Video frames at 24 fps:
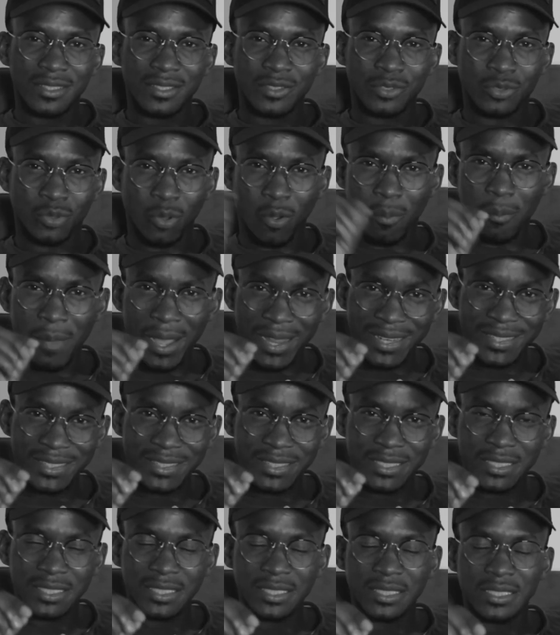
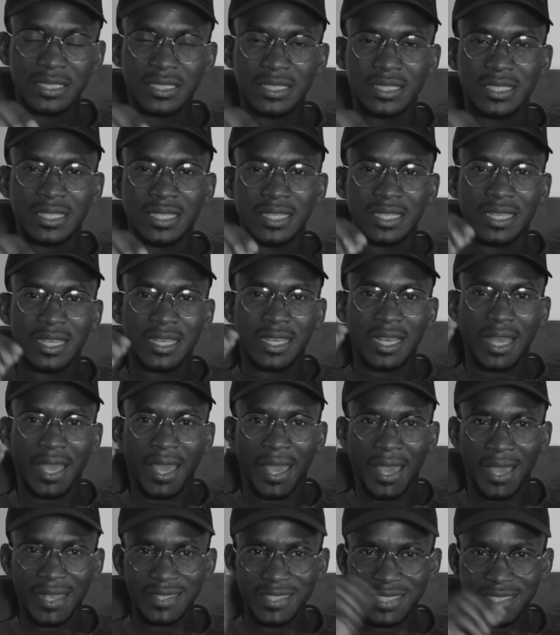dormant,
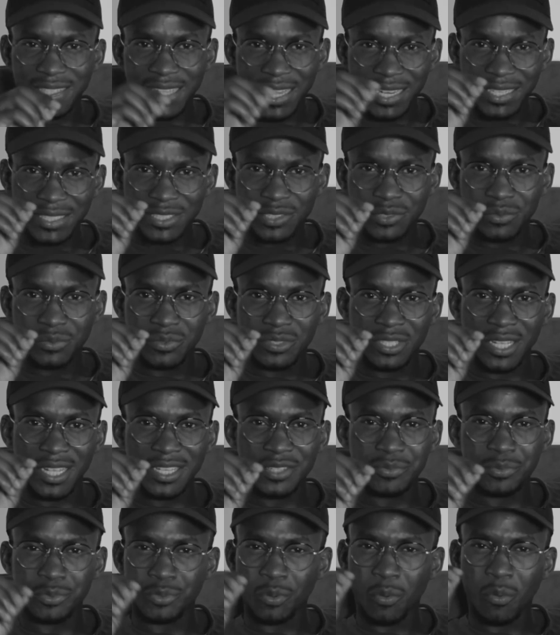hesitant to
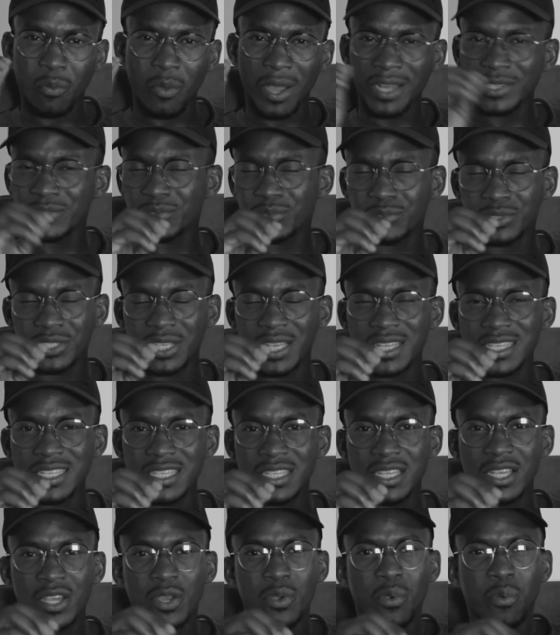change. We don't want to change.
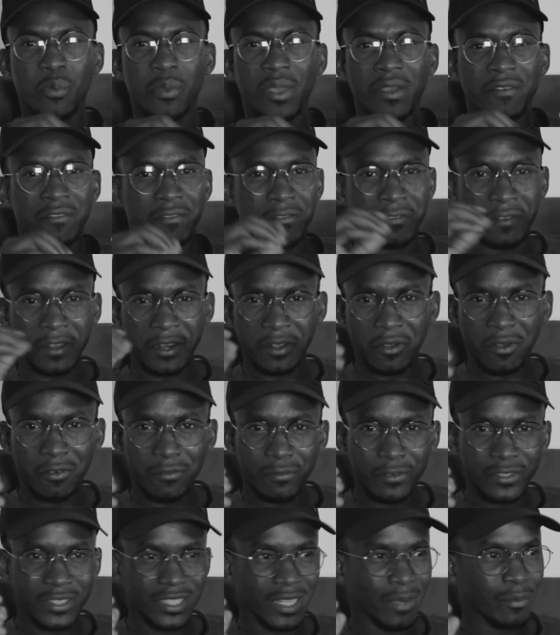We are very
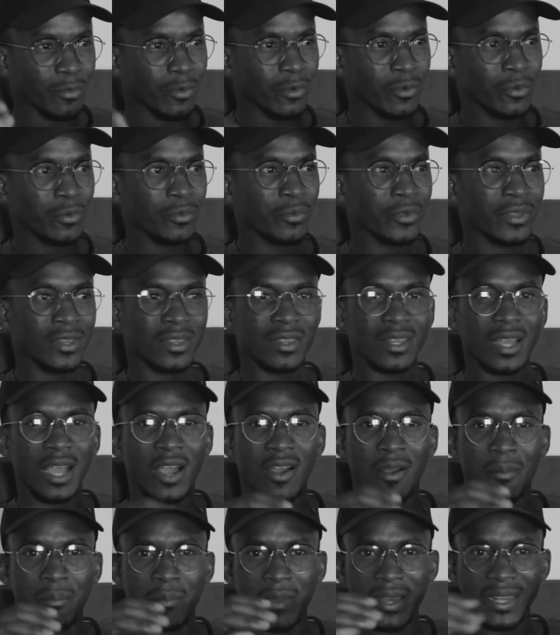comfortable with
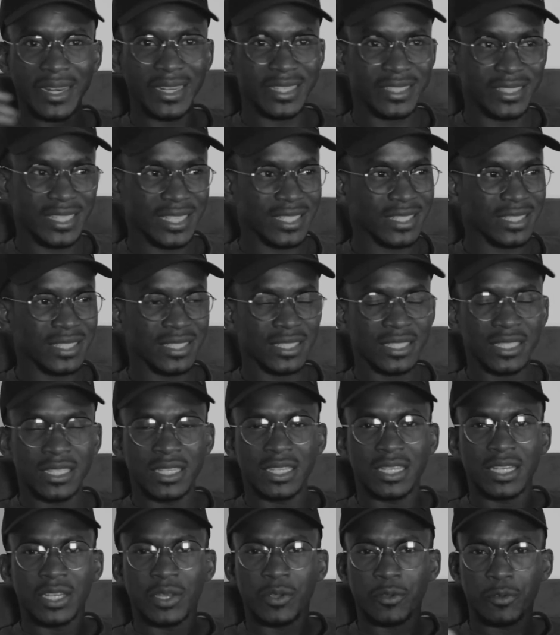our marriages.
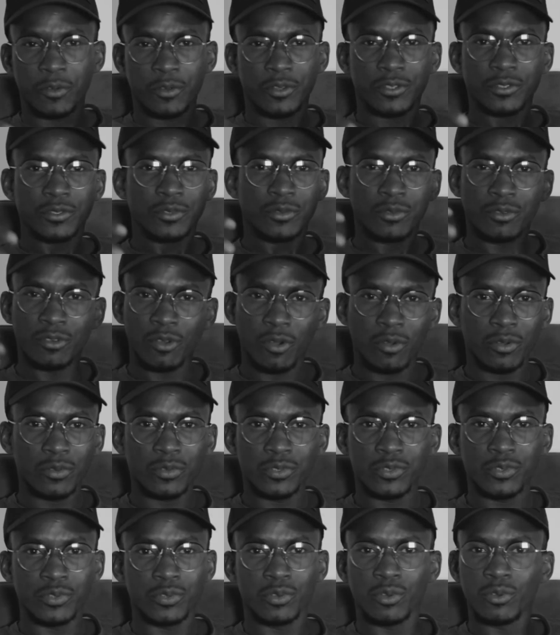You know,
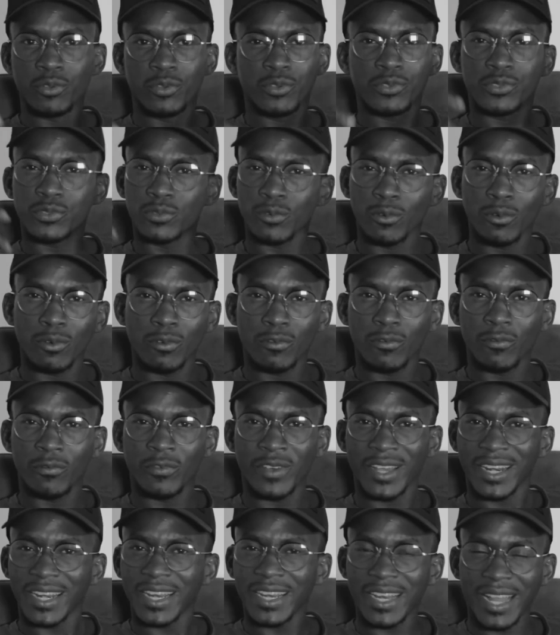you used to look
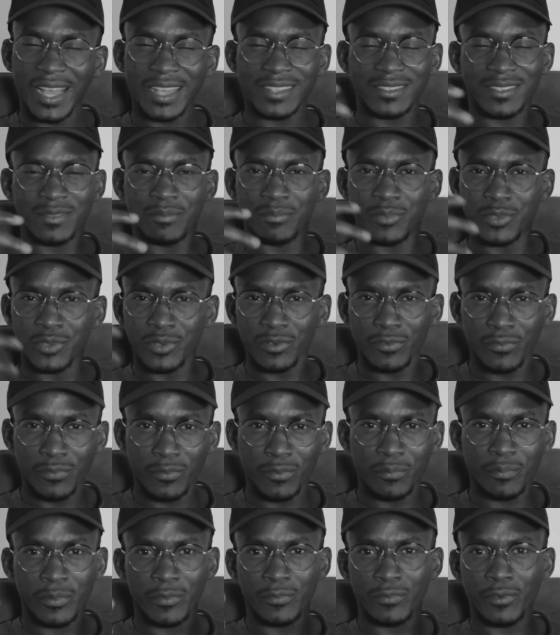very nice and beautiful
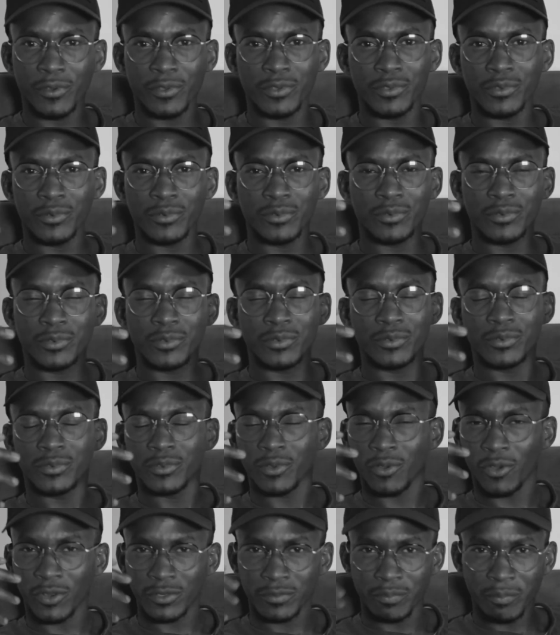before you
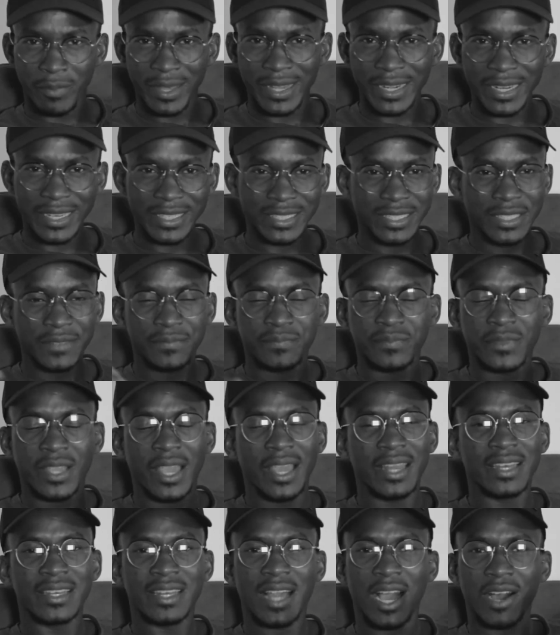got married.
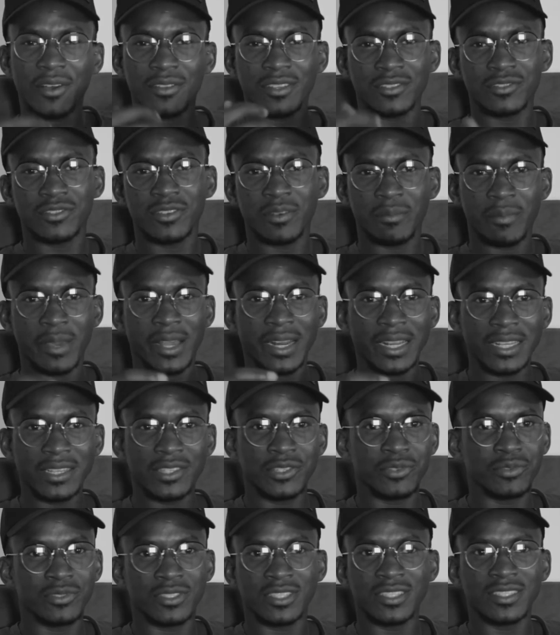And now that you're married,
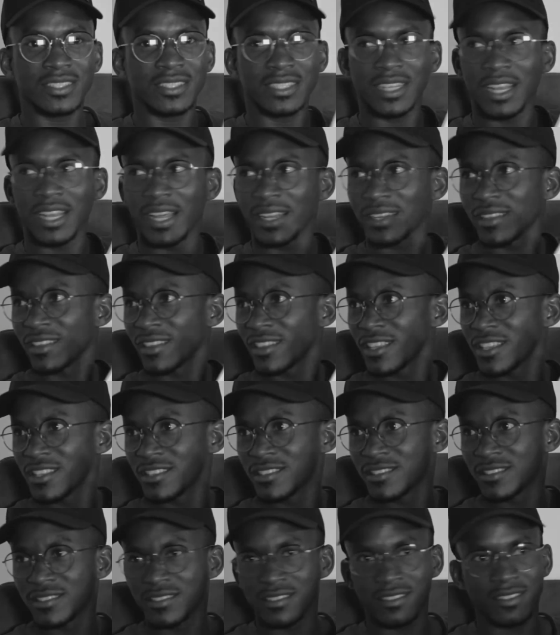you just let
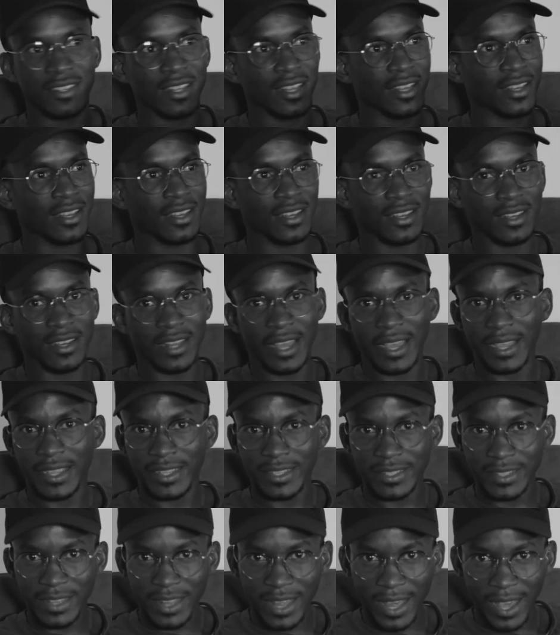things like
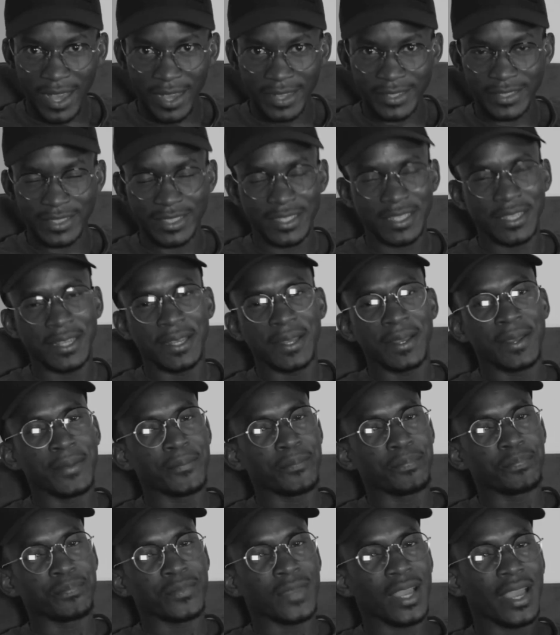that.
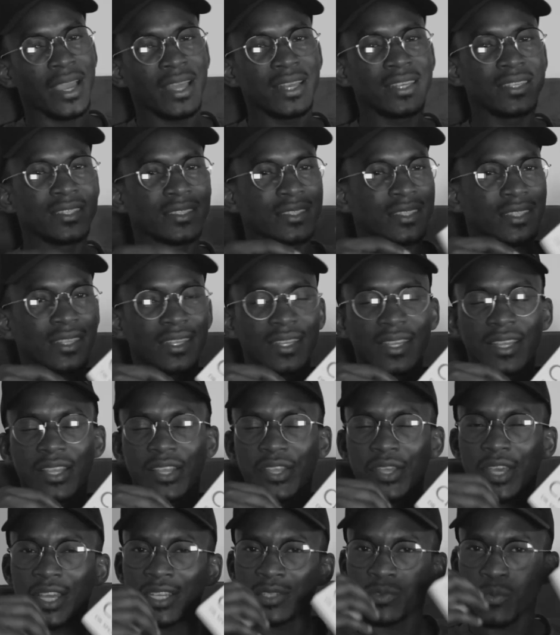And
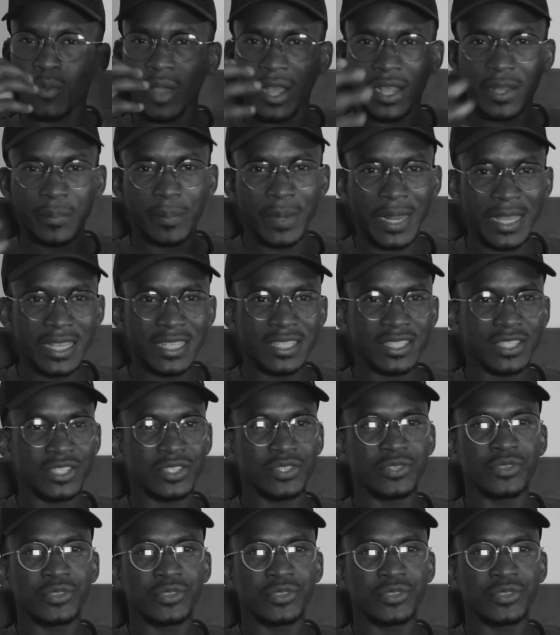at workplace,